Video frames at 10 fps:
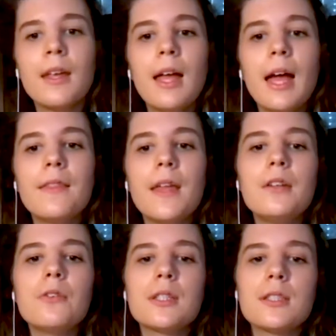And then
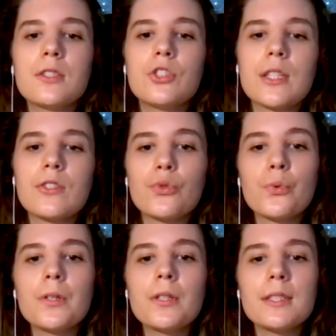you can suggest
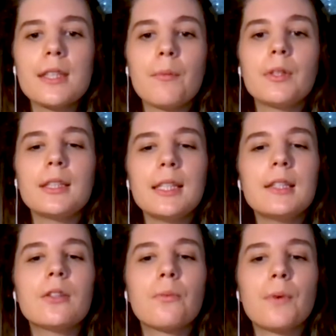tools that will
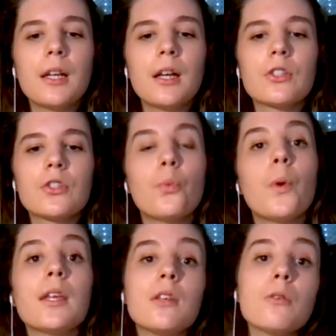lead the reader to what you